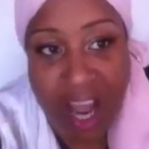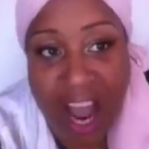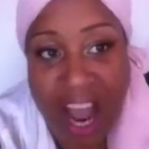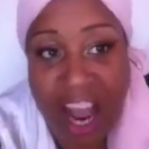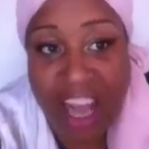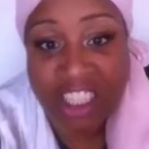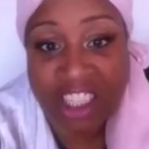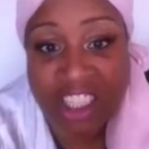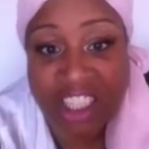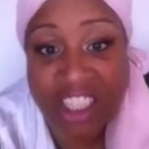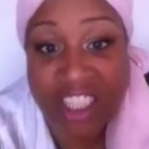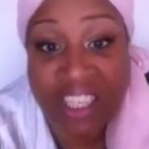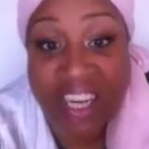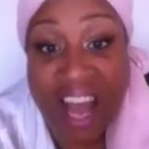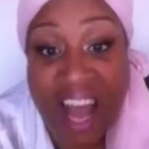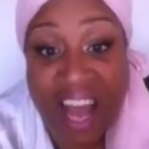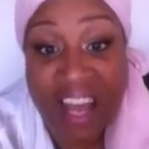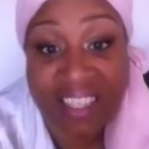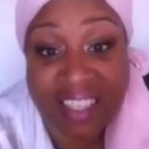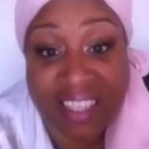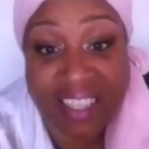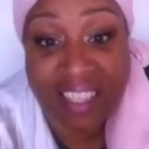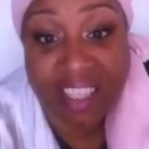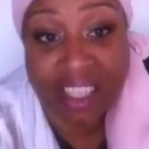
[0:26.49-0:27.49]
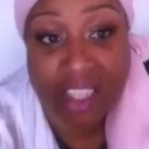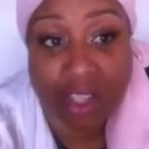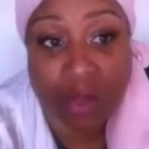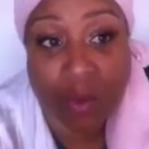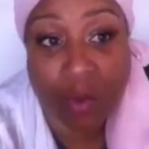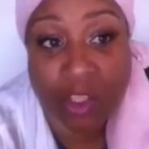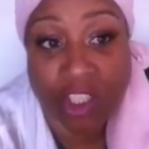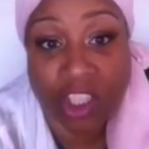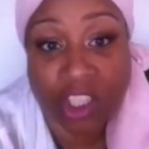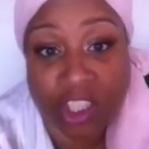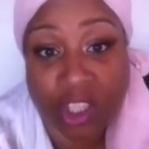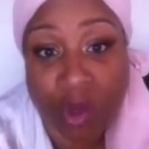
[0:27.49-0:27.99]
Ashkenazi
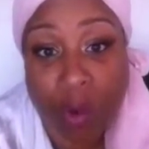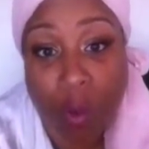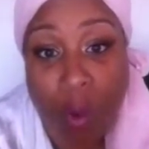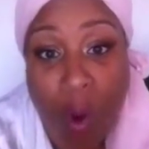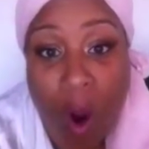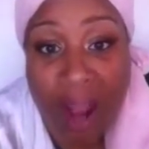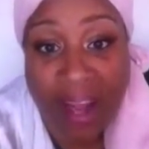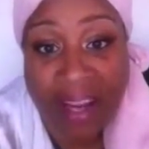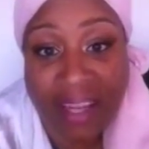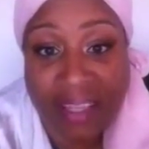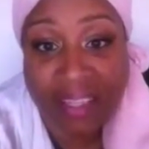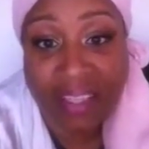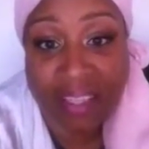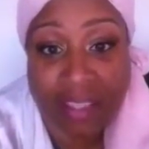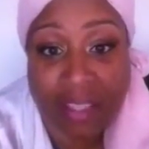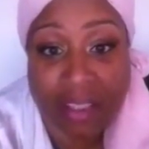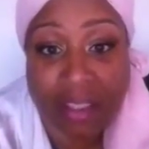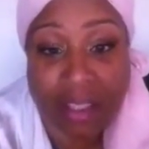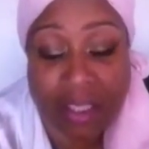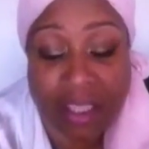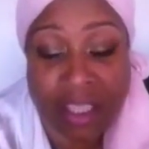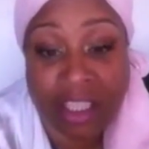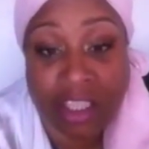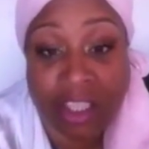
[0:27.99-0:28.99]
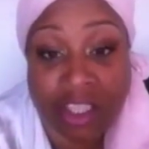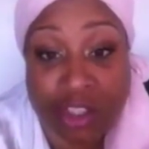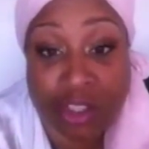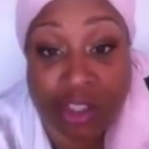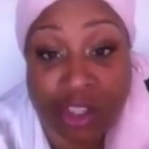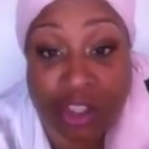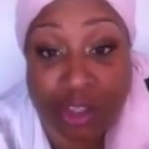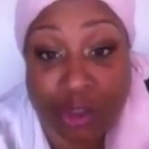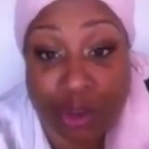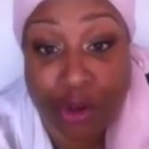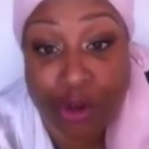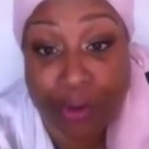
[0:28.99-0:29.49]
look, which is a white
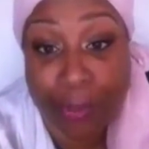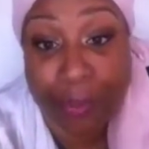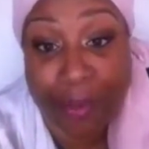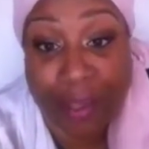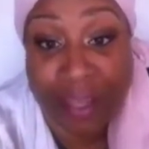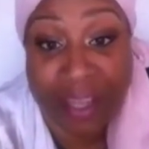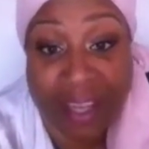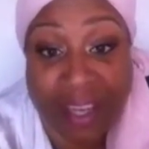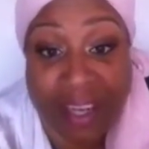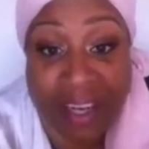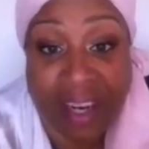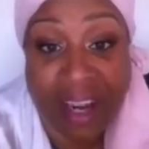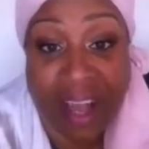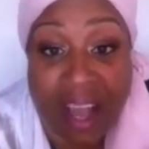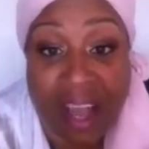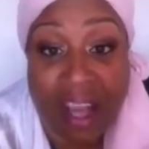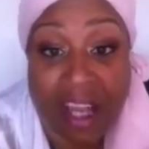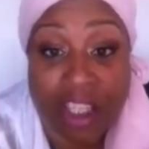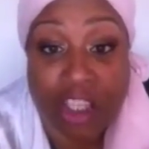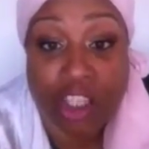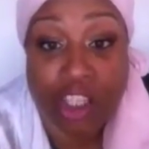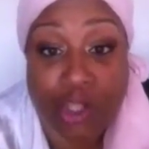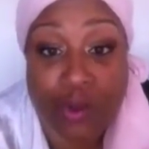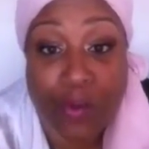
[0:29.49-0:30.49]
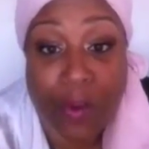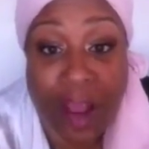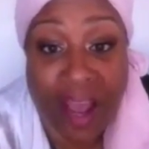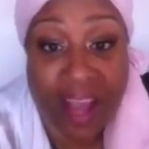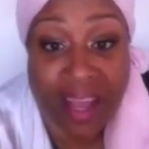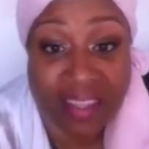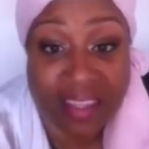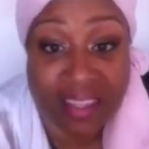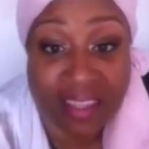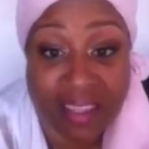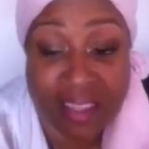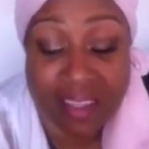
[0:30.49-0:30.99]
Eastern European
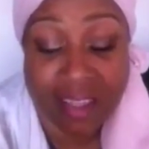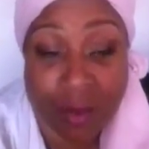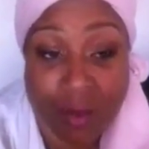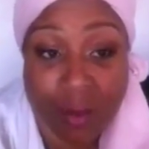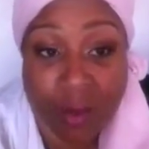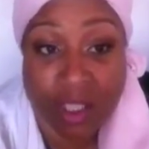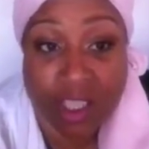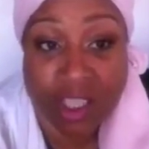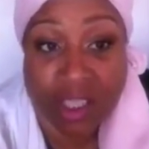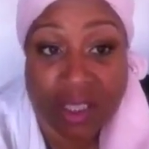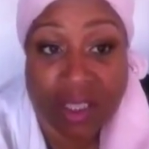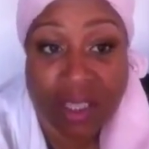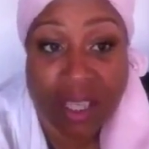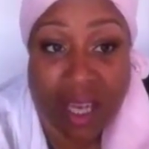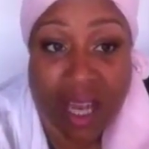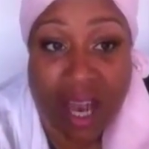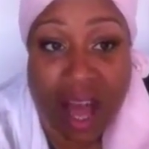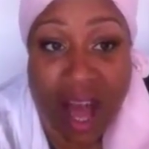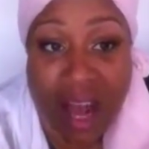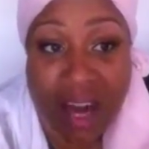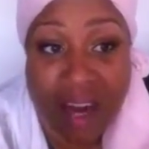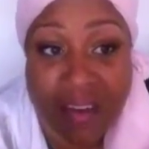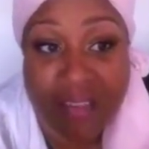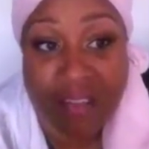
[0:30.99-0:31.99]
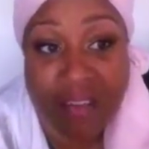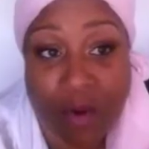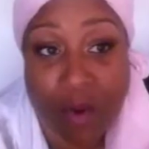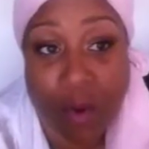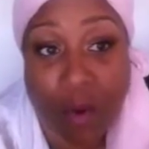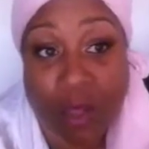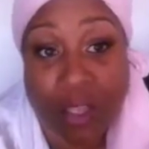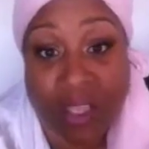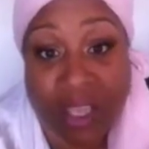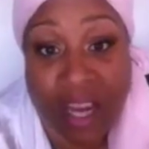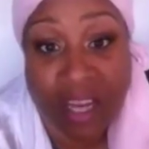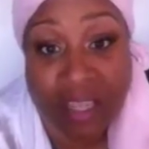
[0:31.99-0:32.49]
dress, which is a lot of
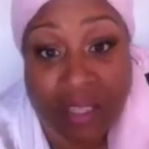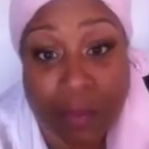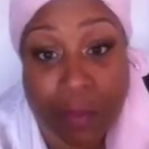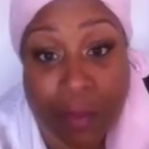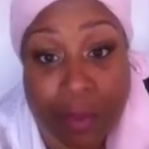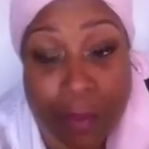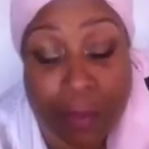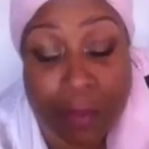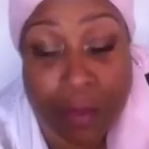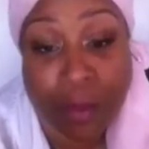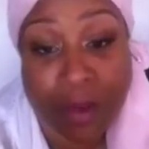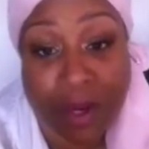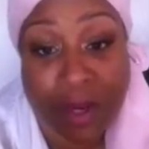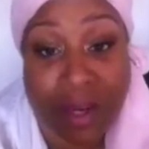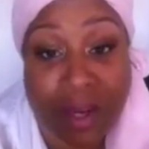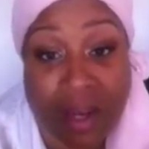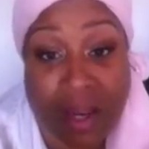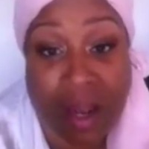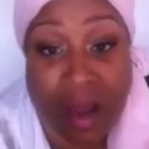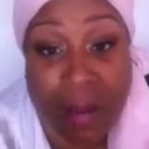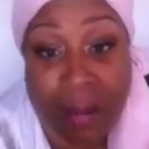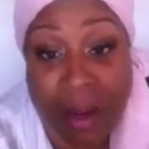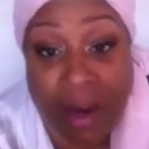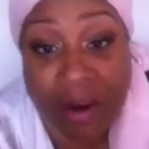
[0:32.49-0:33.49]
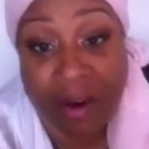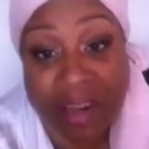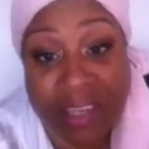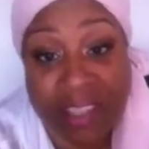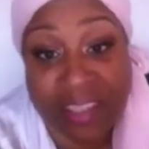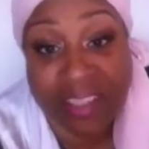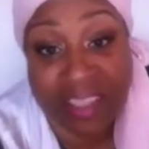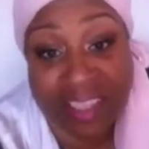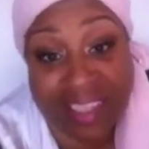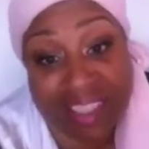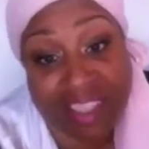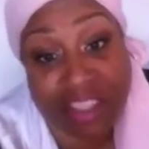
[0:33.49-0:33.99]
Orthodox people in America
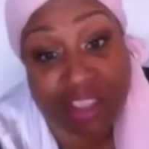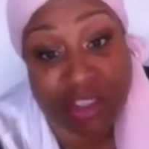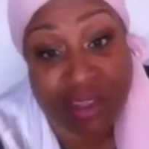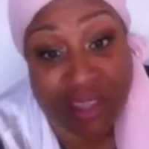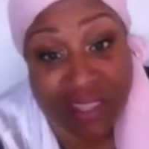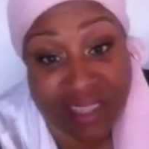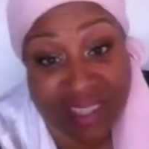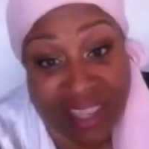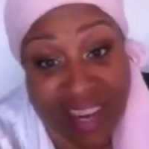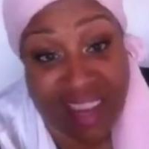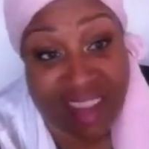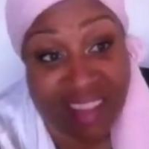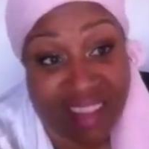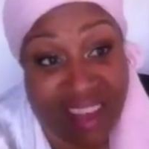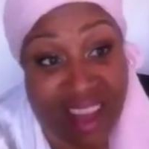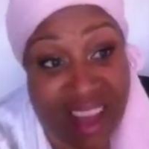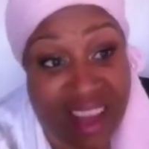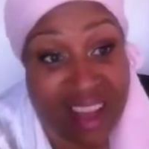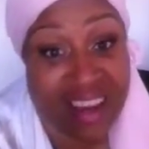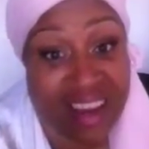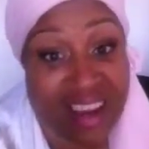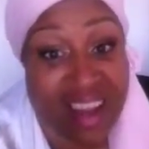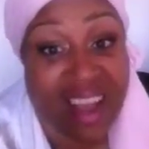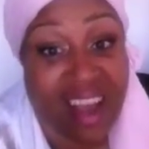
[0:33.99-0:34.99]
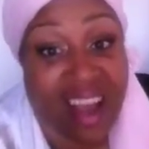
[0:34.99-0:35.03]
tend to dress like that.